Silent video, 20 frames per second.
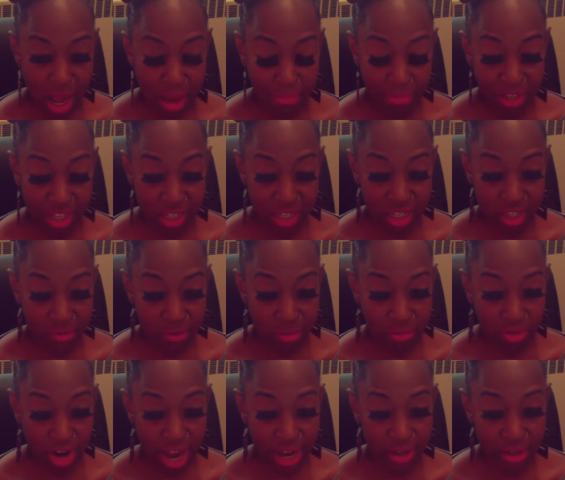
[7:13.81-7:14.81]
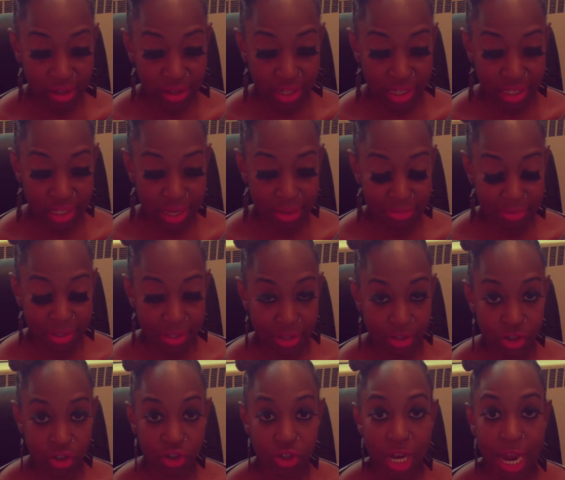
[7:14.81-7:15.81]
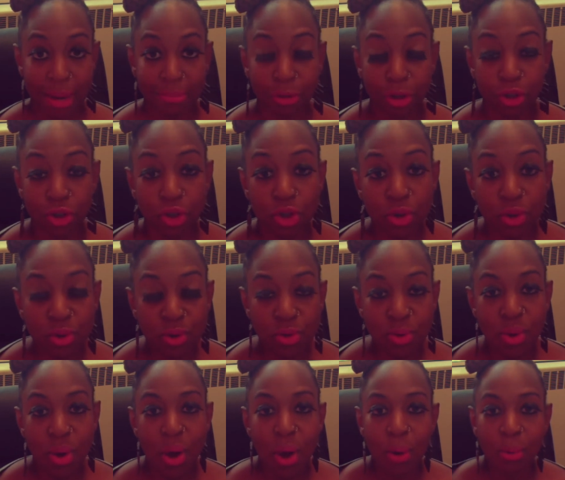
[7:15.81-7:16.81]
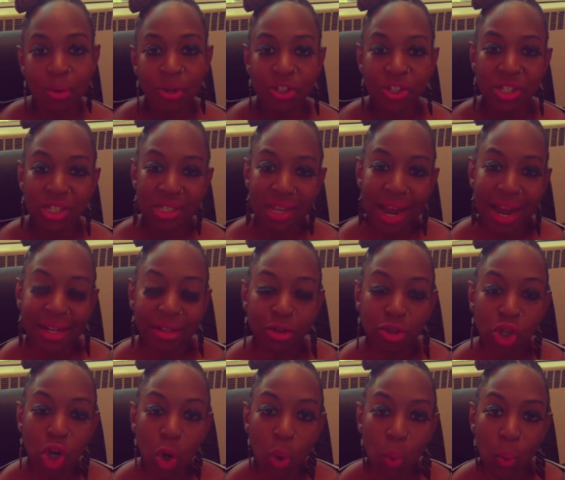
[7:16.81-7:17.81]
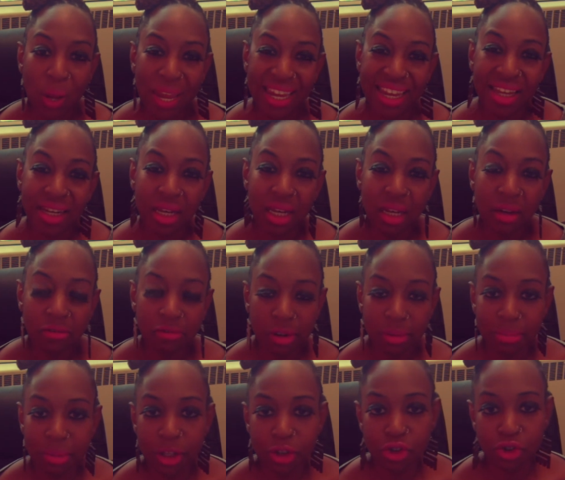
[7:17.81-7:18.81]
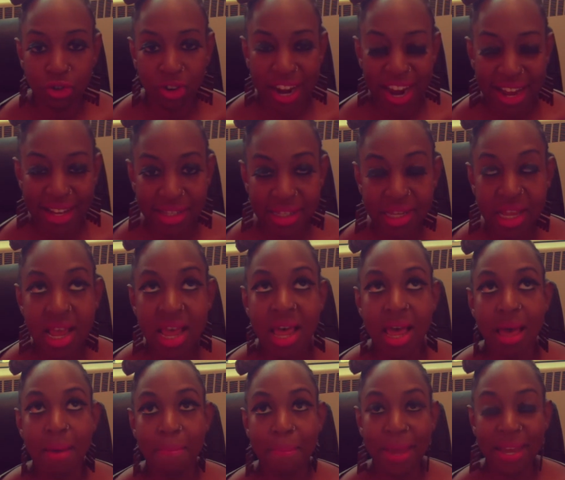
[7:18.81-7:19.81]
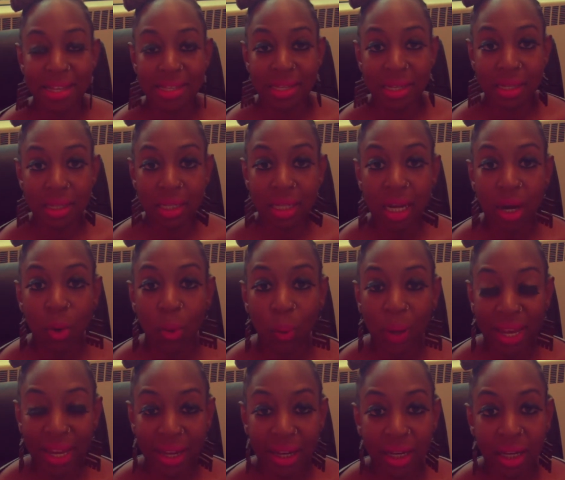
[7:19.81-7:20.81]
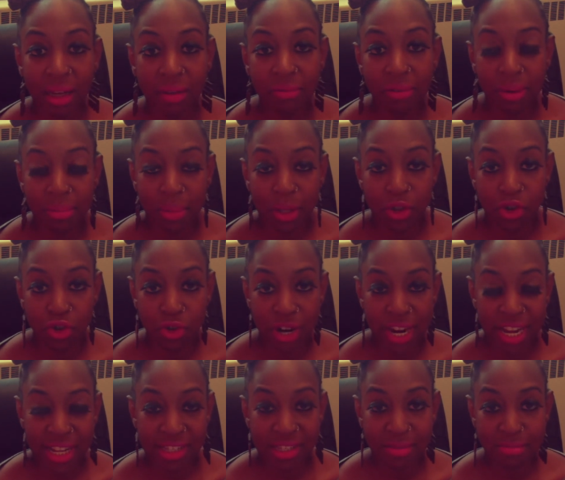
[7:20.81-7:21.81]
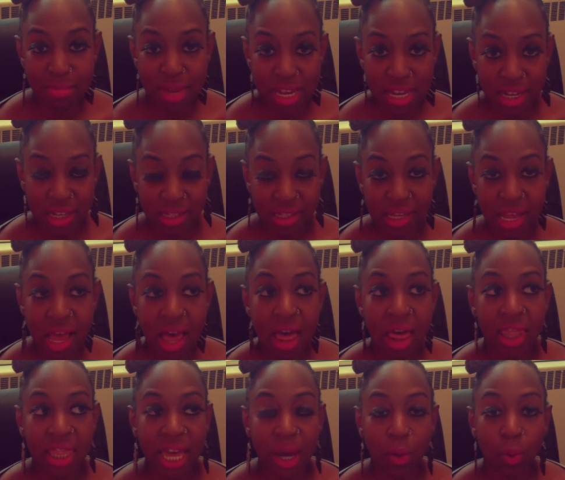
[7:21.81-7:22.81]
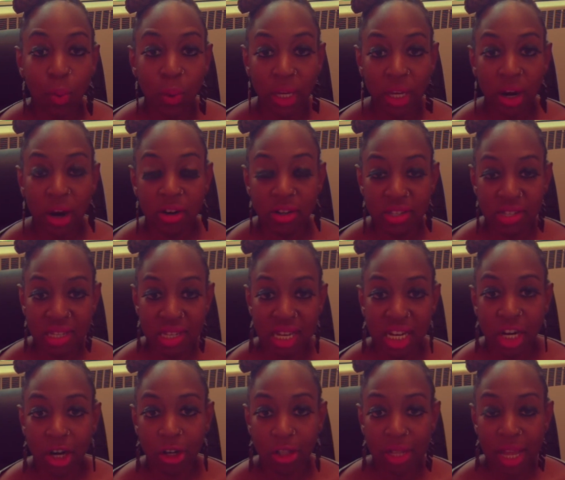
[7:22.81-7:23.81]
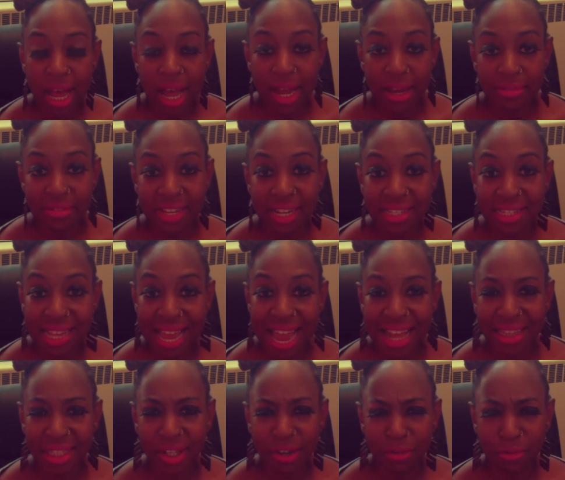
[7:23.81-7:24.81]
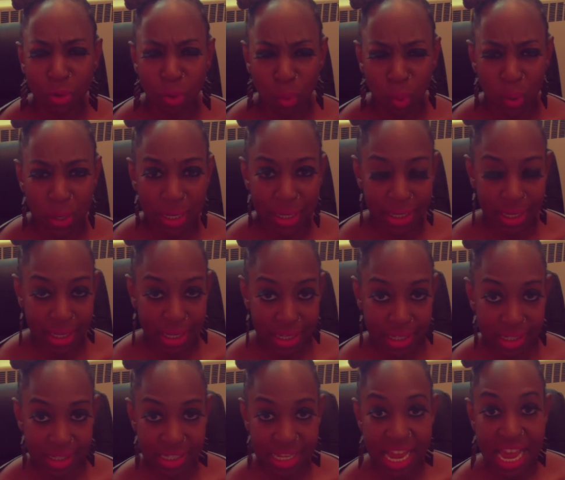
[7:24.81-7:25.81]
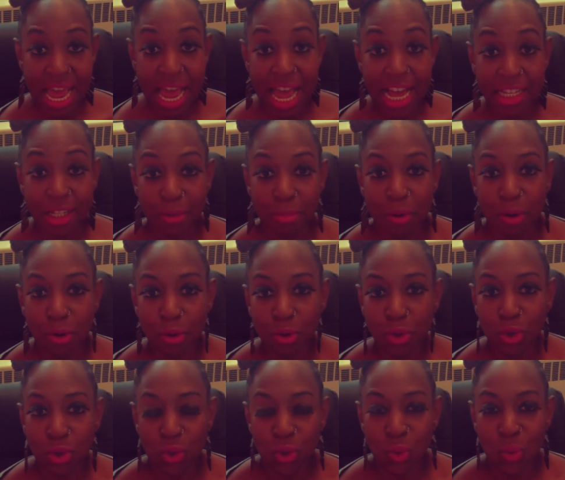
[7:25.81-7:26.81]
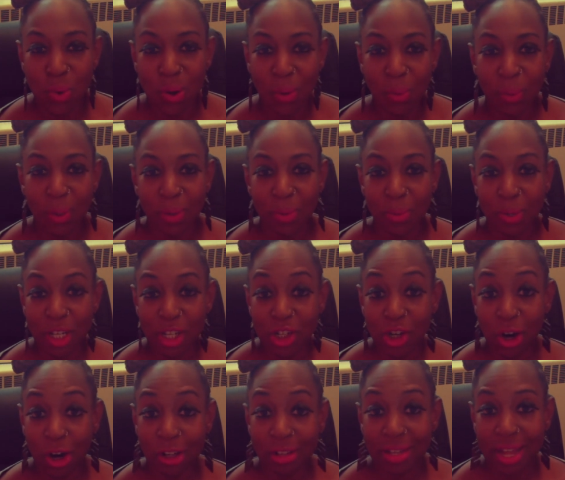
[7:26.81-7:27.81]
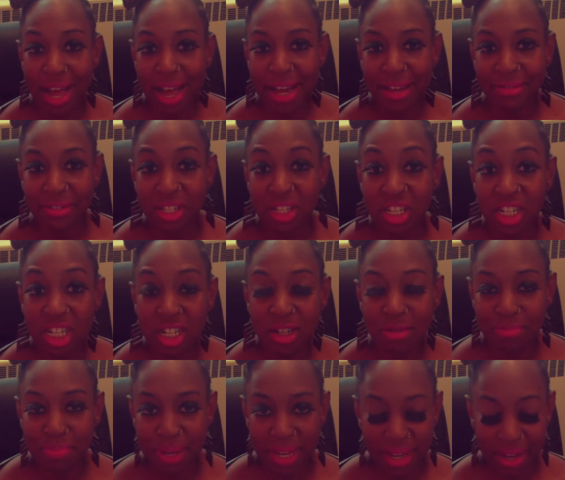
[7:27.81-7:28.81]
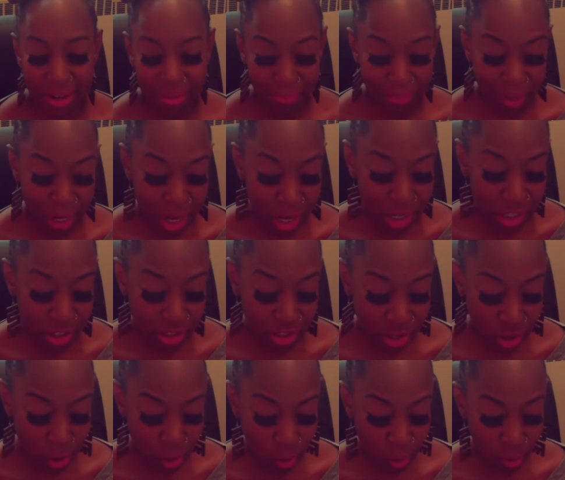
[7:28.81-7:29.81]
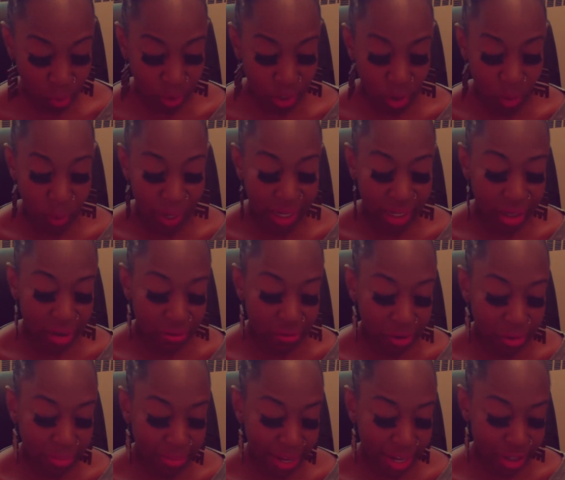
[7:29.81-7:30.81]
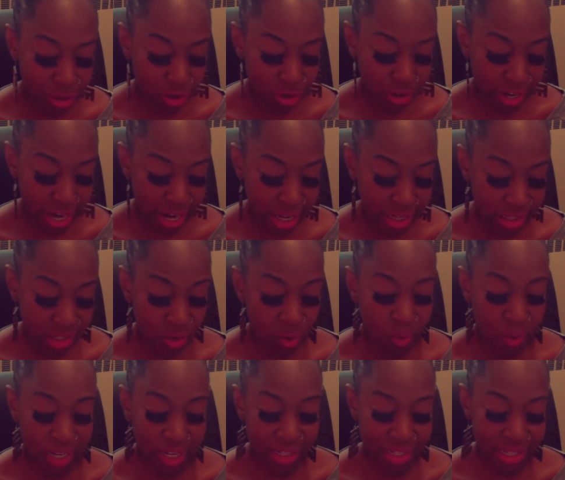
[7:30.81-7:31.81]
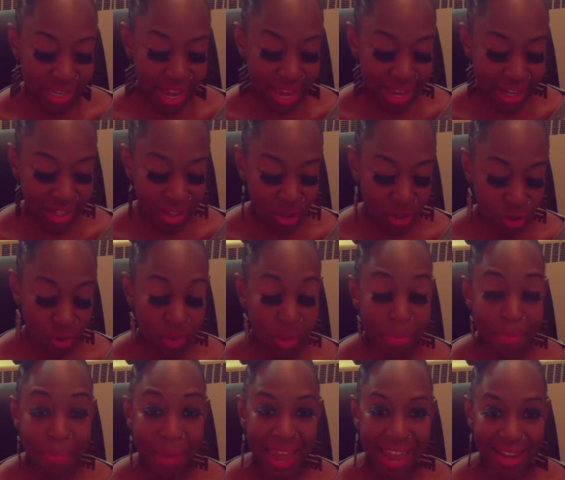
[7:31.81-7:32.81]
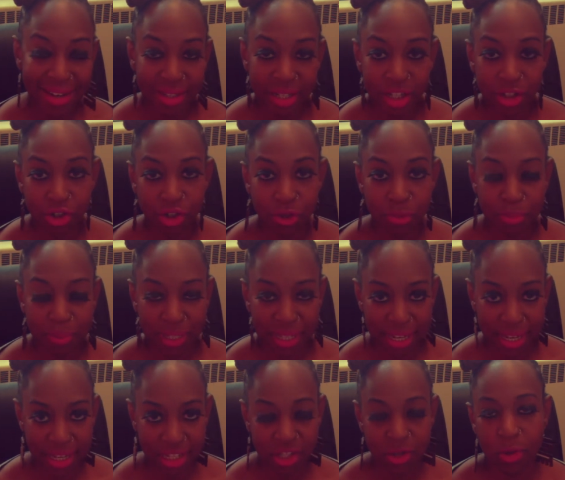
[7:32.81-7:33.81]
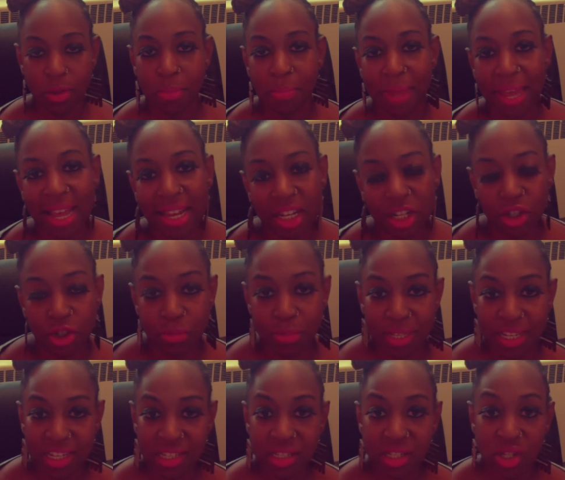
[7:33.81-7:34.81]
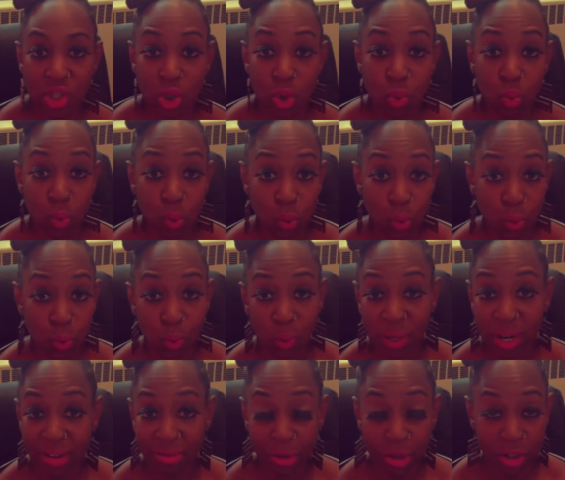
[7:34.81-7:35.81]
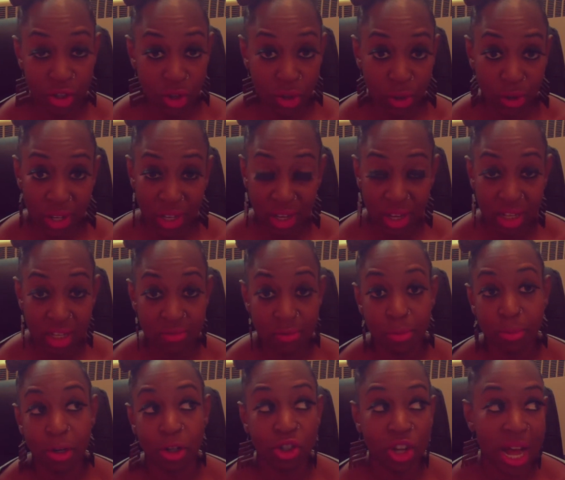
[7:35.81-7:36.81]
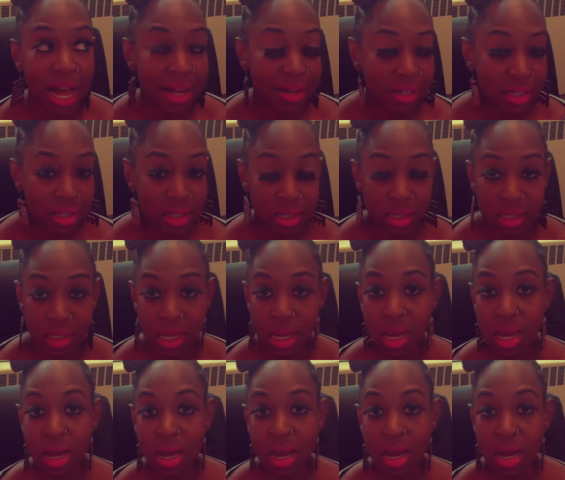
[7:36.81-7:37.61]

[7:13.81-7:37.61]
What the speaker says: This is from Radical Acceptance, Chapter 2, which is titled Awakening from the Trance. And basically, awakening from the trance means that we are seeing our lives exactly for what it is, as opposed to what we wish our lives could be. So when we awaken from that trance, we attend to the bandaged place. So the bandaged place is the wound, whatever is hurting us from our childhoods,